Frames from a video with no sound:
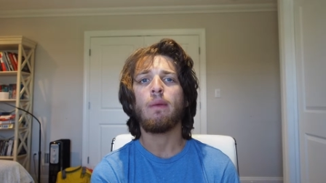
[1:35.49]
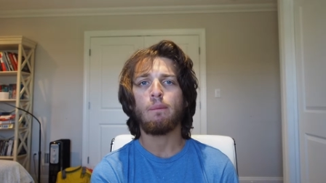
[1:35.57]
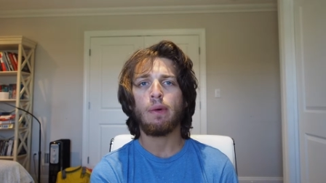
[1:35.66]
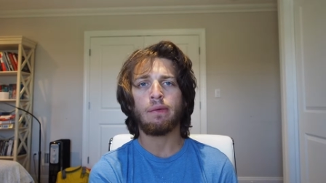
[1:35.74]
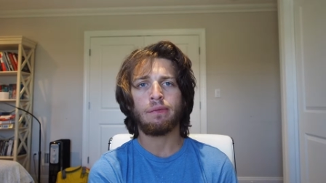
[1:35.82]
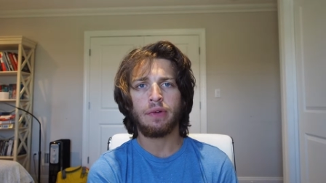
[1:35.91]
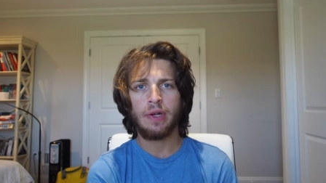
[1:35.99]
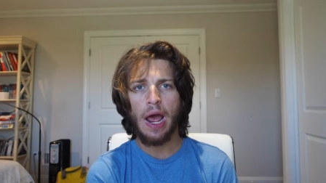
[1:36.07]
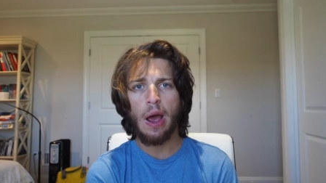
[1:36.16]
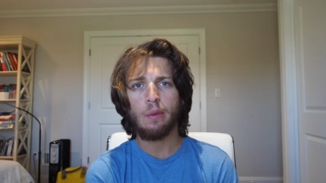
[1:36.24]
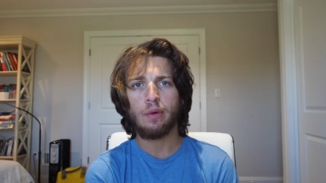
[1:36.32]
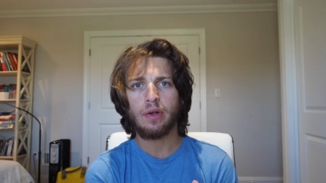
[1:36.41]
But for
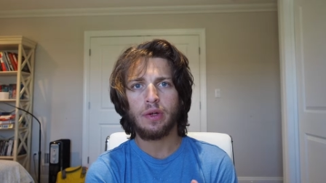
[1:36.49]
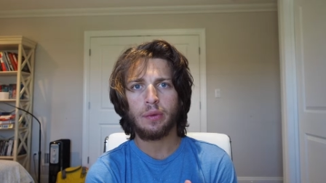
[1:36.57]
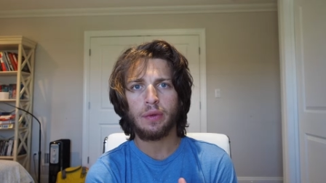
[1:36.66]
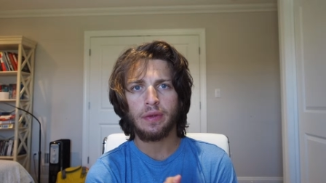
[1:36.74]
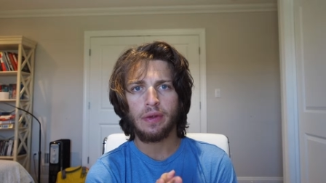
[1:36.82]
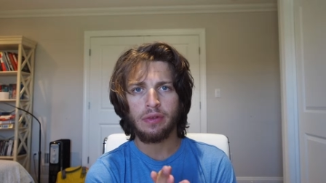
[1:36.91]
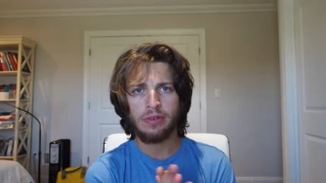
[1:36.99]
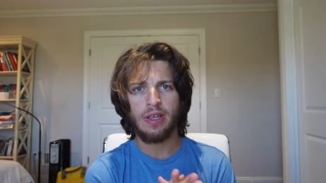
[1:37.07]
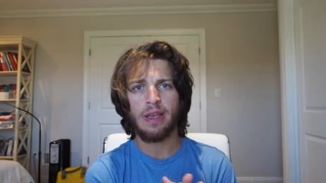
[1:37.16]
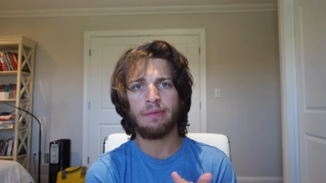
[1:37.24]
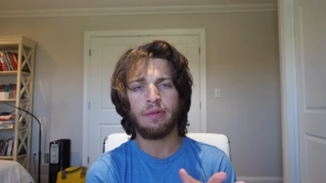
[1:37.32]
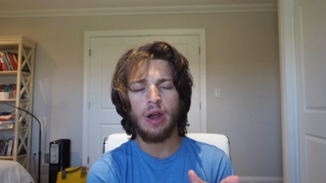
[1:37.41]
now, we're doing the
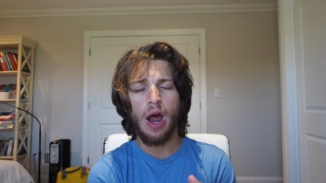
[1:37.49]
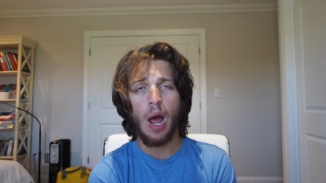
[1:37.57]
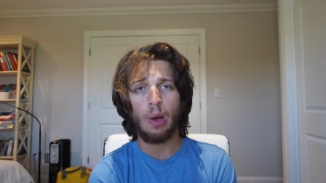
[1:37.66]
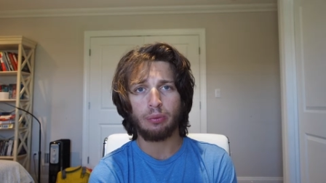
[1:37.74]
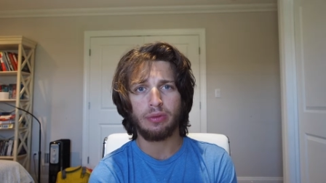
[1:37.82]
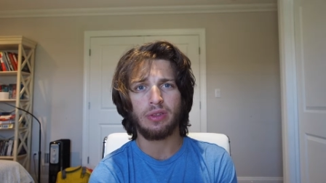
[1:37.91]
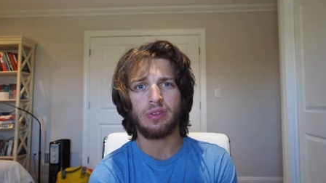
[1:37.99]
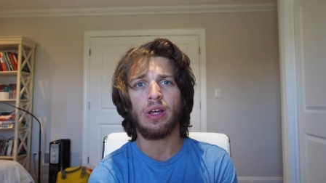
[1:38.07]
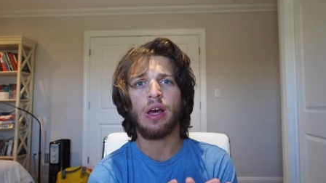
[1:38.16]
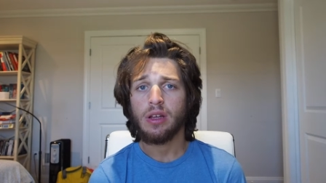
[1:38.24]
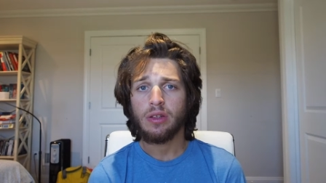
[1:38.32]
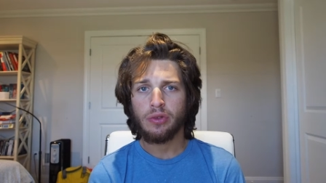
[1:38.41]
safer option.
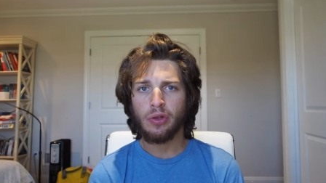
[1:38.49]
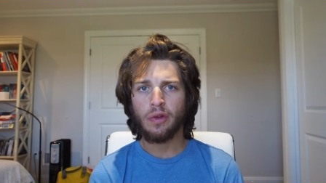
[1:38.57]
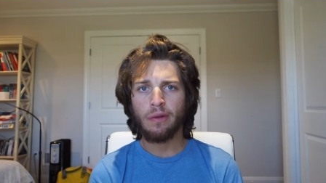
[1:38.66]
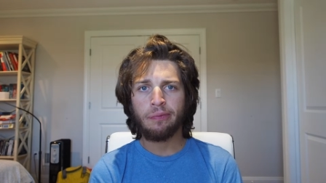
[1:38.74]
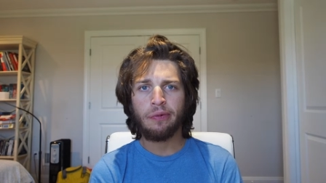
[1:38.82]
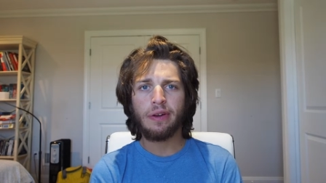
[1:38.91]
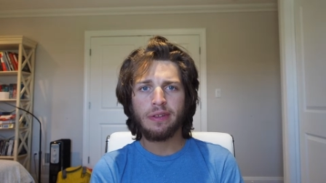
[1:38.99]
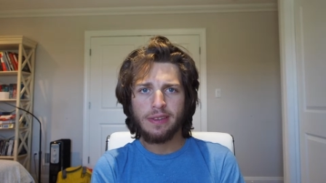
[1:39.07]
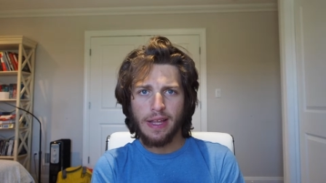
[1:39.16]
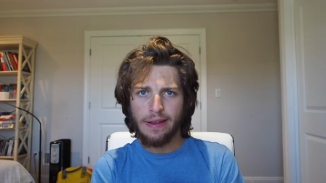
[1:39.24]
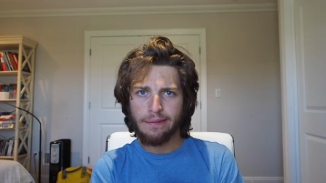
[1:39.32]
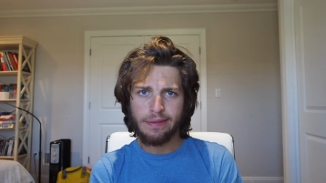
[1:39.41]
So the first
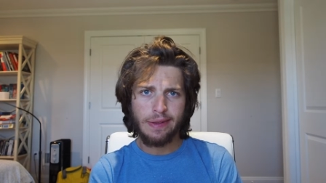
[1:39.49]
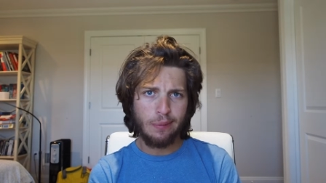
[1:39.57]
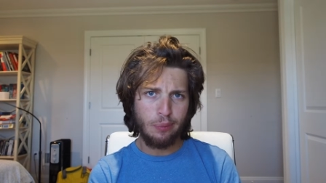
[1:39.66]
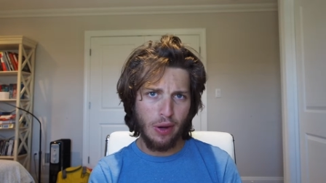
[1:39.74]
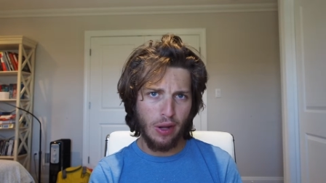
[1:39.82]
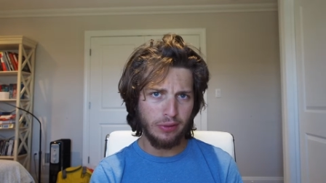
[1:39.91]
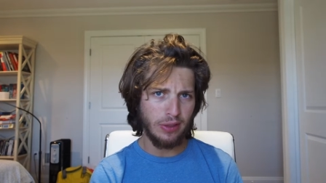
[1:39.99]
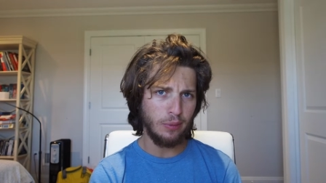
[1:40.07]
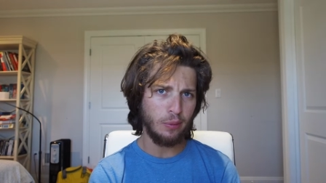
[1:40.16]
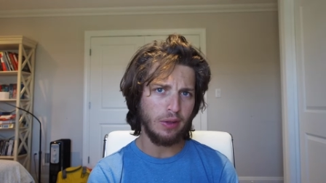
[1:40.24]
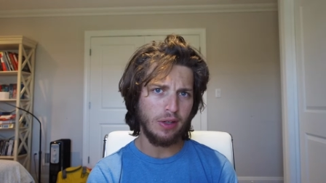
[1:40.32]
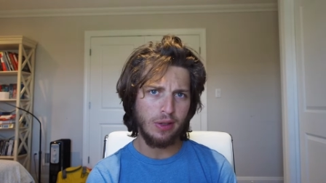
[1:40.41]
N F T
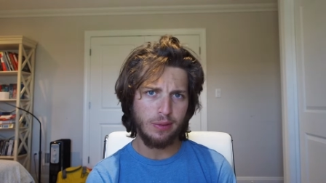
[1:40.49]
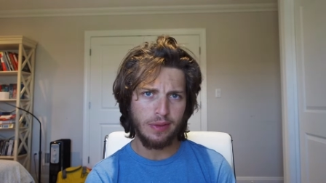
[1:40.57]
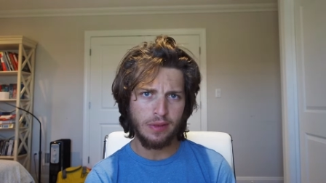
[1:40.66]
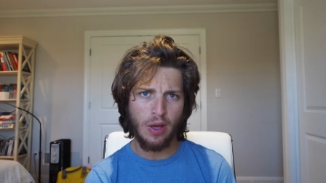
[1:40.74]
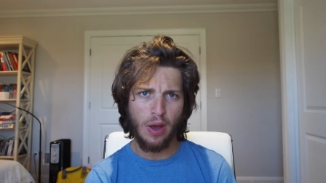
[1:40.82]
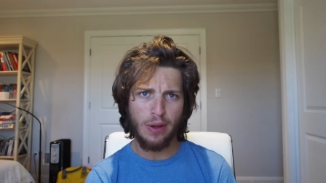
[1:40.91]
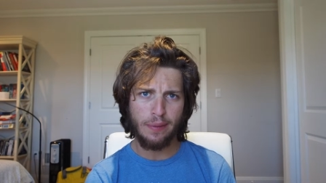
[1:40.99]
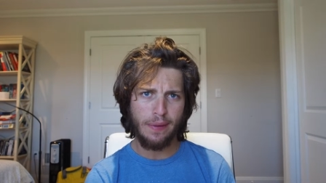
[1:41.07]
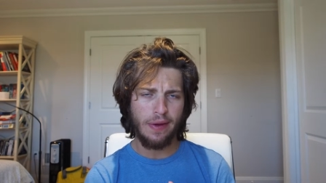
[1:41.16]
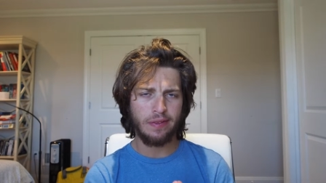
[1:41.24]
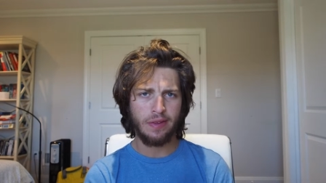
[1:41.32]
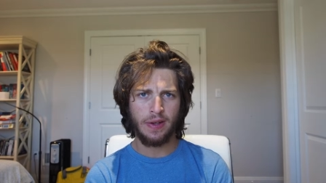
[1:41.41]
project we're going to be talking
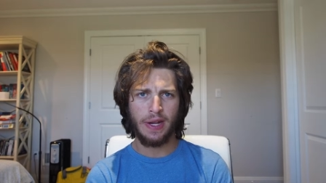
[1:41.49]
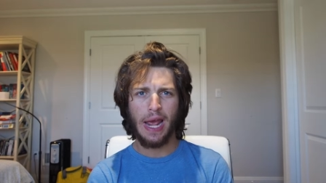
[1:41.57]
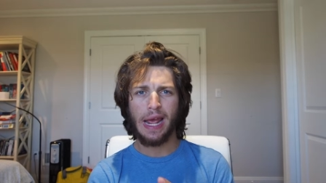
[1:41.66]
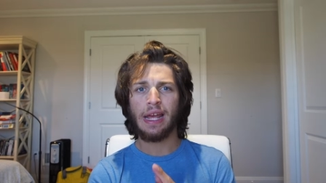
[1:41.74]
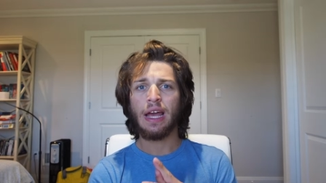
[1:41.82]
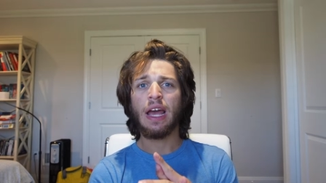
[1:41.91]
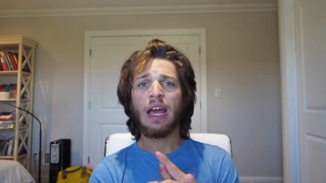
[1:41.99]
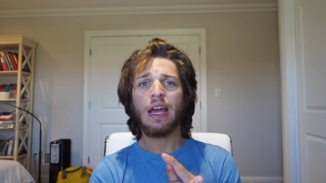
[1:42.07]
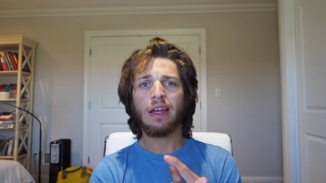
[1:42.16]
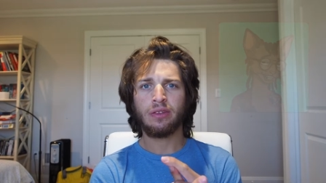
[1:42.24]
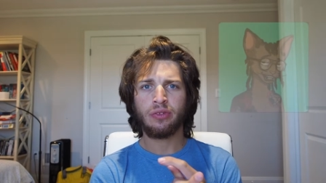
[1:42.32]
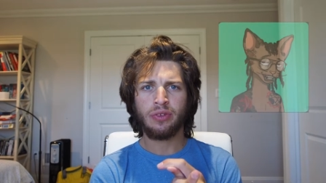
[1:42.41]
about today
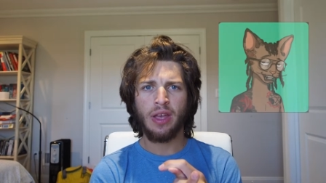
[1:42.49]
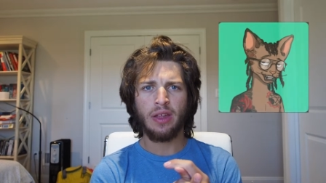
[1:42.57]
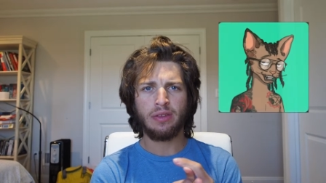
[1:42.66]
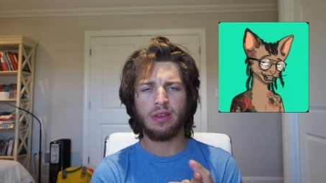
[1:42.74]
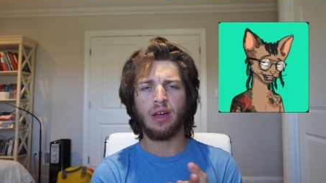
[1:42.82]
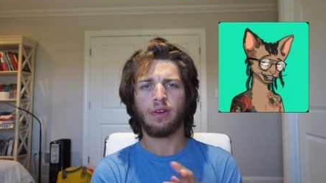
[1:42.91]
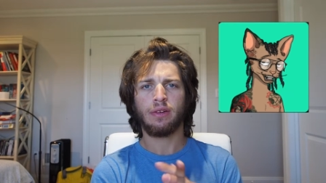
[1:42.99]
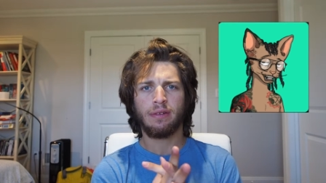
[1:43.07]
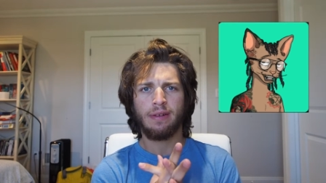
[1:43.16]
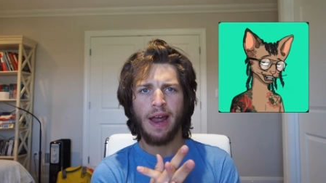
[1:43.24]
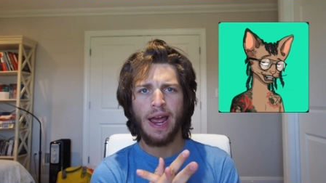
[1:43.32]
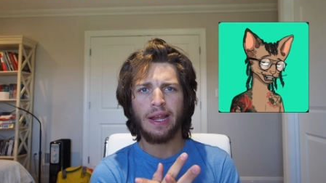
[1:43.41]
is Cets on
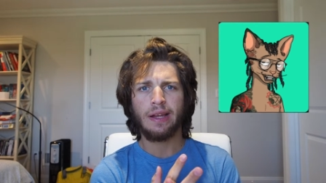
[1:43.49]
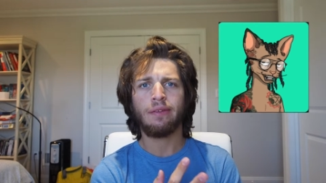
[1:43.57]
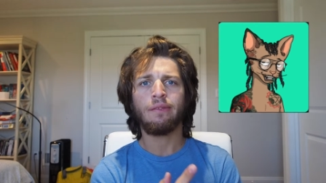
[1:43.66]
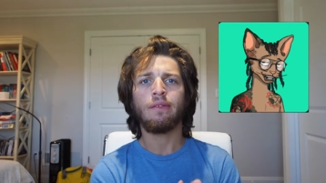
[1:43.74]
Creck.